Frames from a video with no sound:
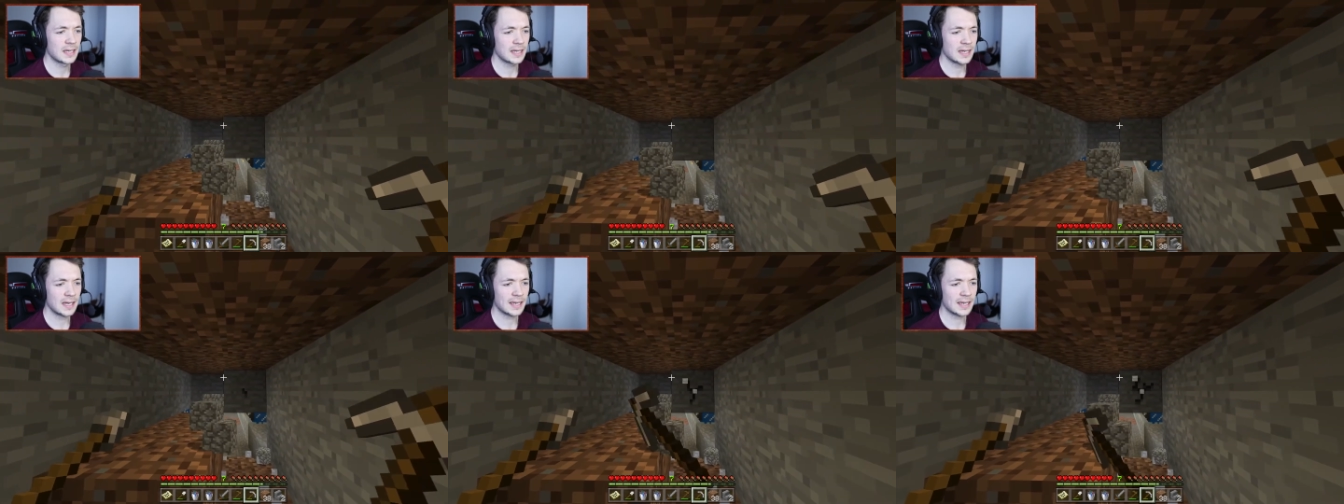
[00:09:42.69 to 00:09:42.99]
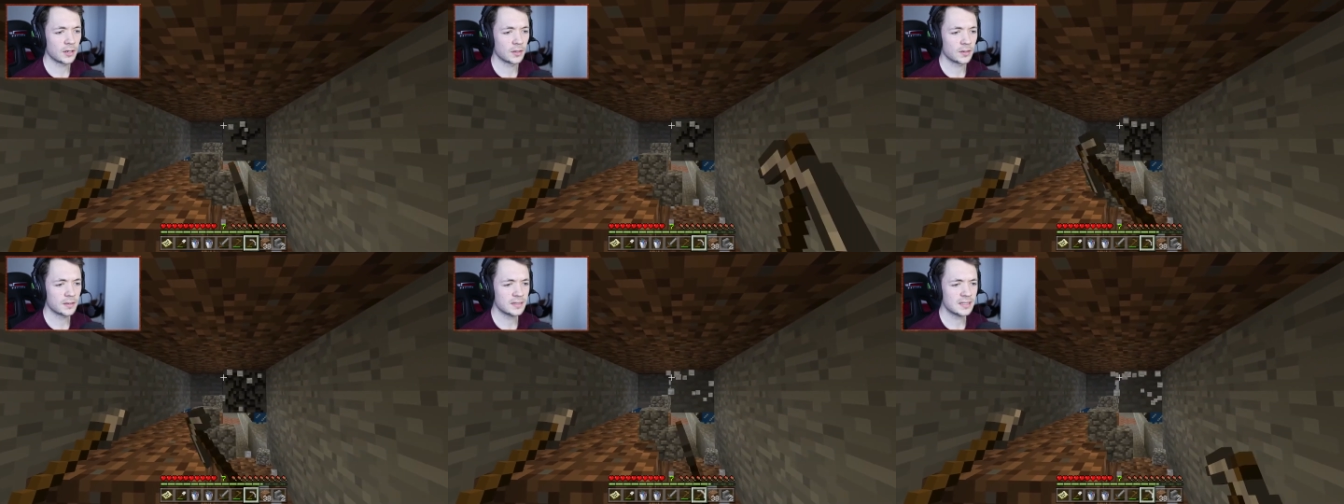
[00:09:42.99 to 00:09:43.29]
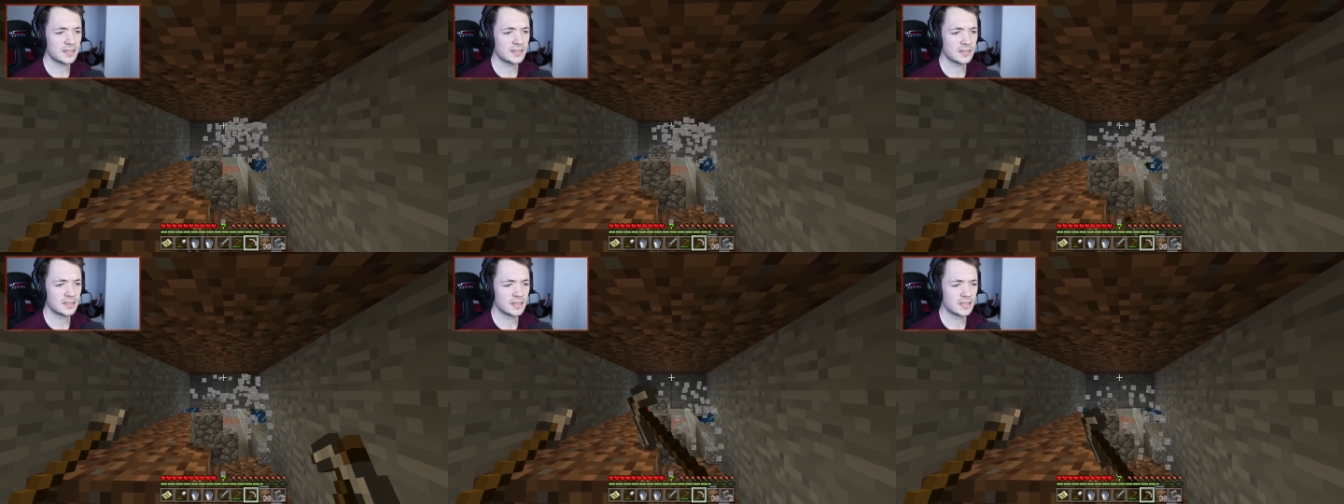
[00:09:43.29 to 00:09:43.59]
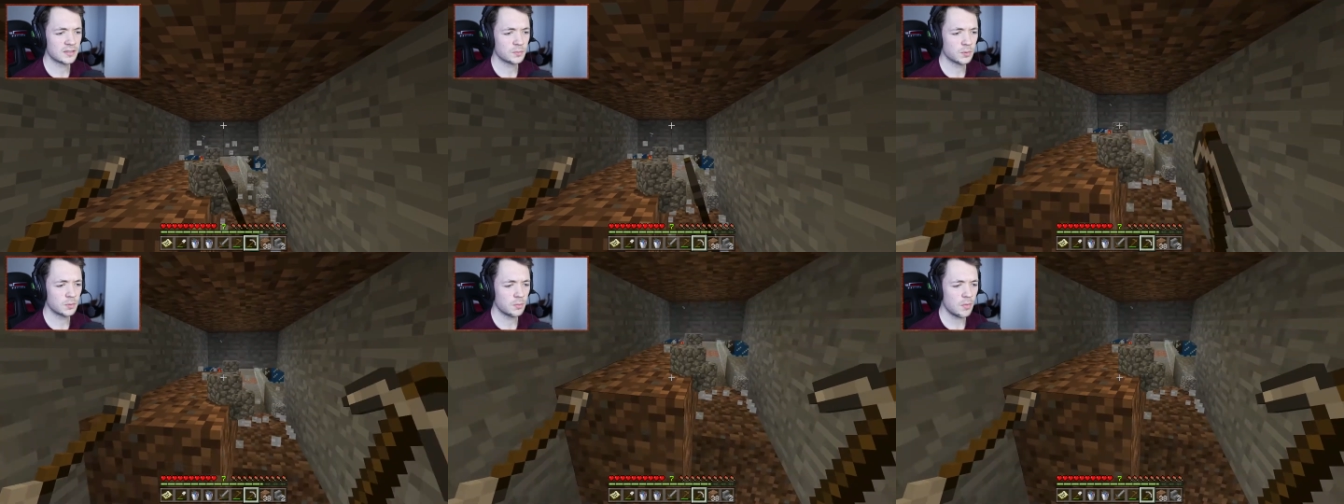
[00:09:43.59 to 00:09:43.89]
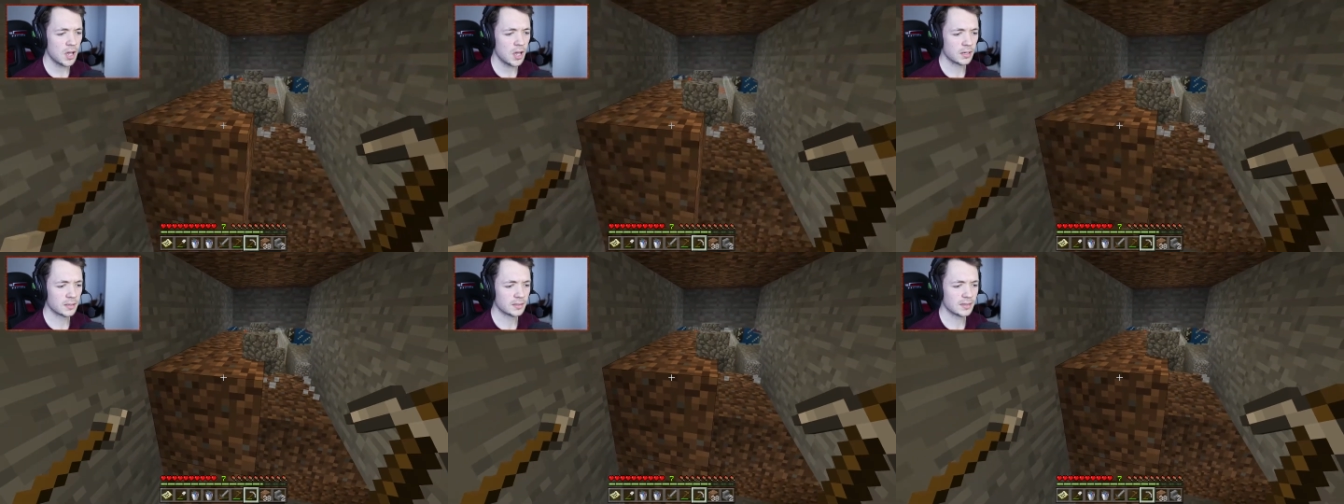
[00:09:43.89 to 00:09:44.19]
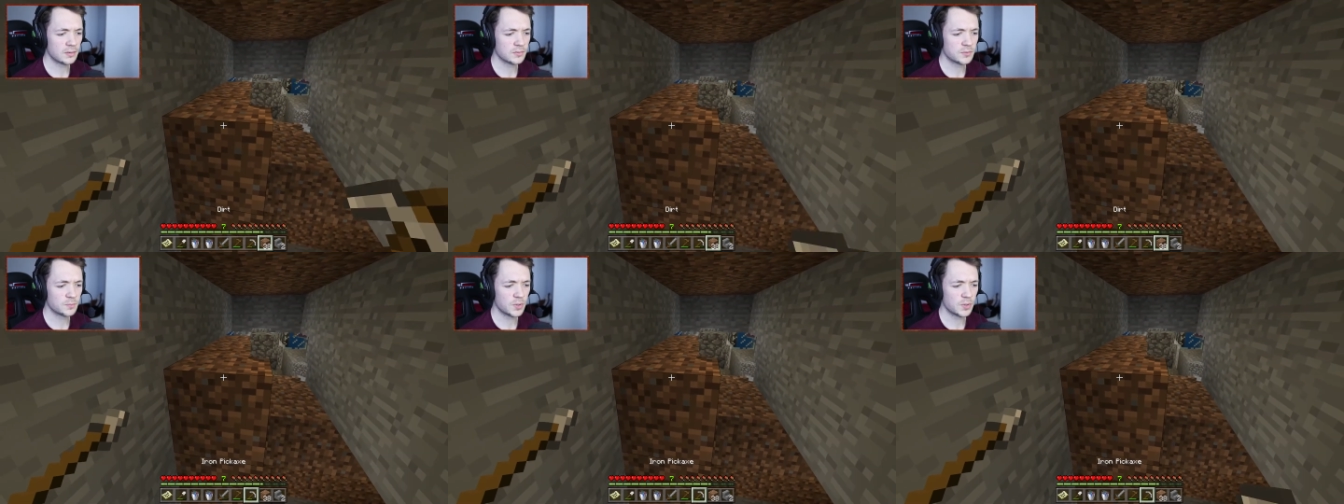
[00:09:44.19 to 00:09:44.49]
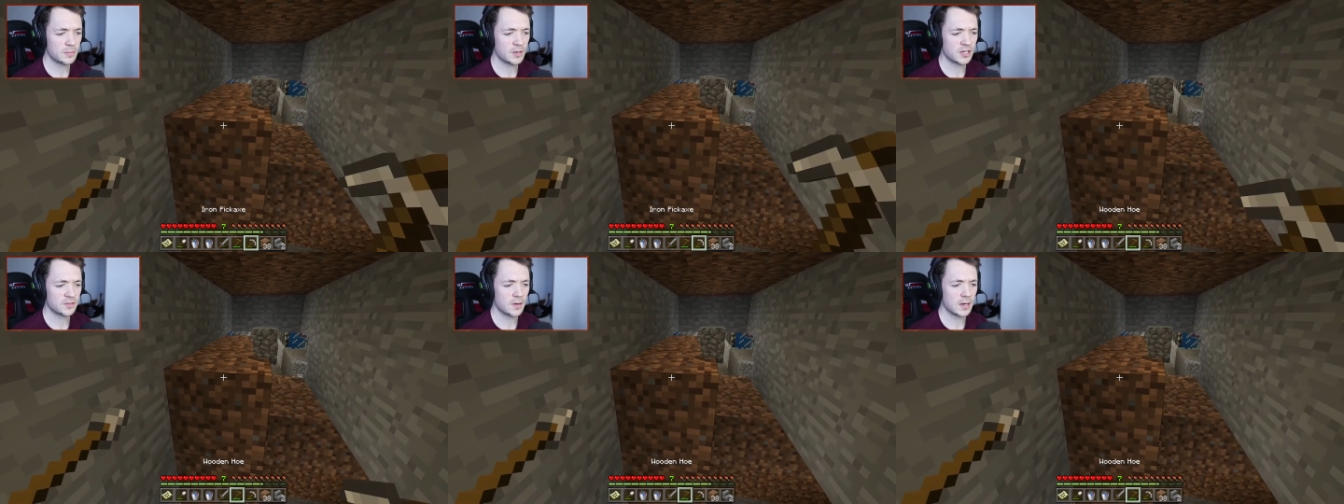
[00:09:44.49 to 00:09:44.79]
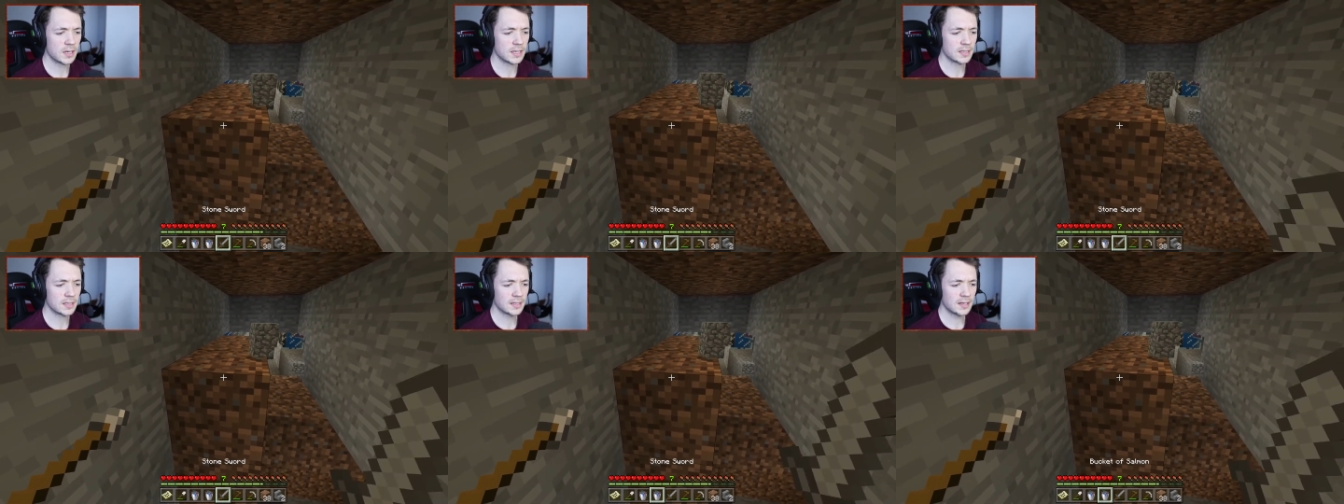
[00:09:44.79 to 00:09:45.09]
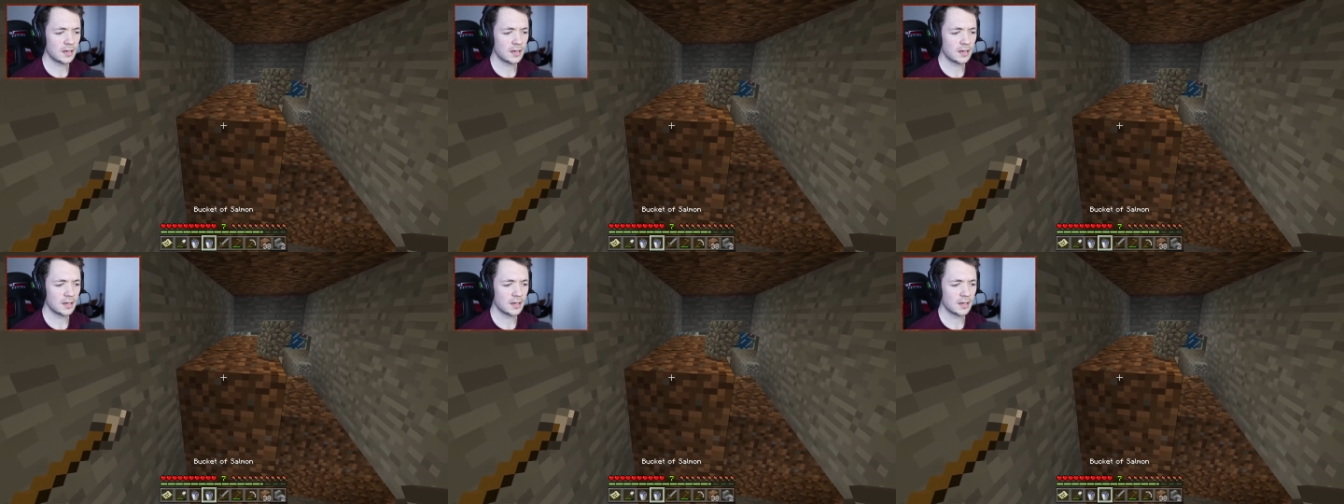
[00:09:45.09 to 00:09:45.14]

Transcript: Hang on, this this will work. That was pretty much right.